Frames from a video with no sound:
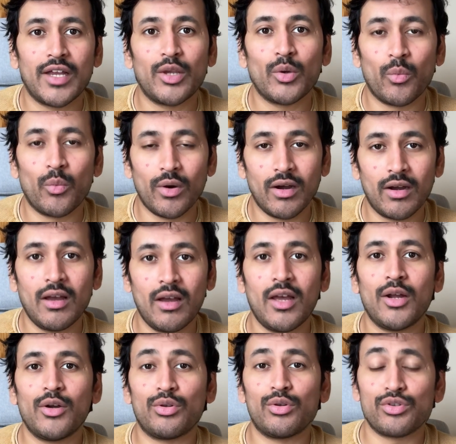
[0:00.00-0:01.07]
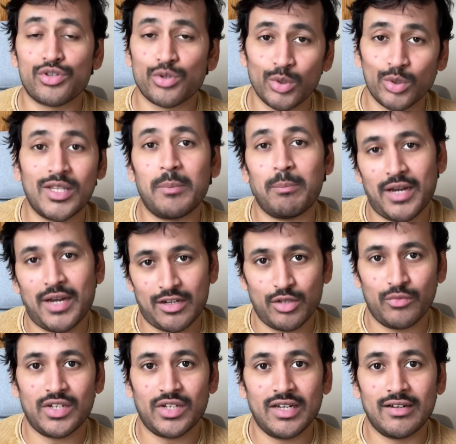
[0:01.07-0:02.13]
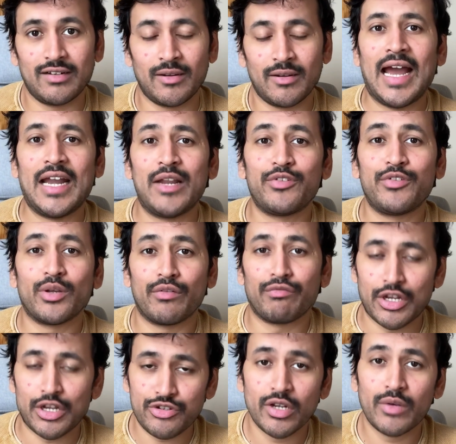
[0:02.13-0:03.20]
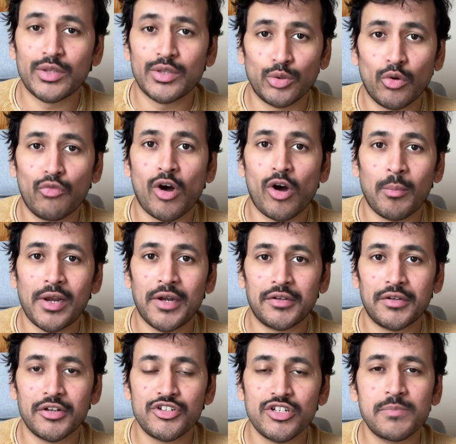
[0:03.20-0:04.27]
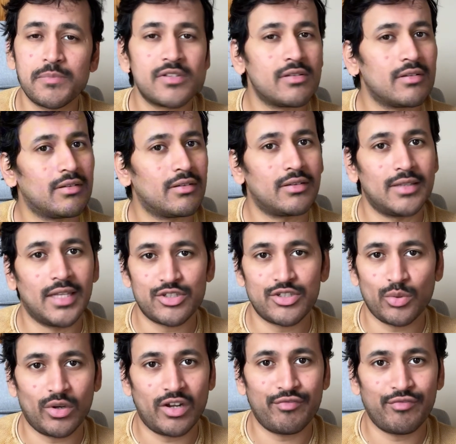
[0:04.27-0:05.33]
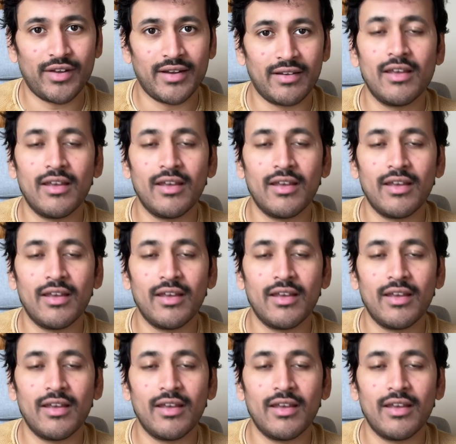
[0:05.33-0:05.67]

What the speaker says: your work to show the impact you've created. And if you're a fresher with no formal internships, that's totally fine.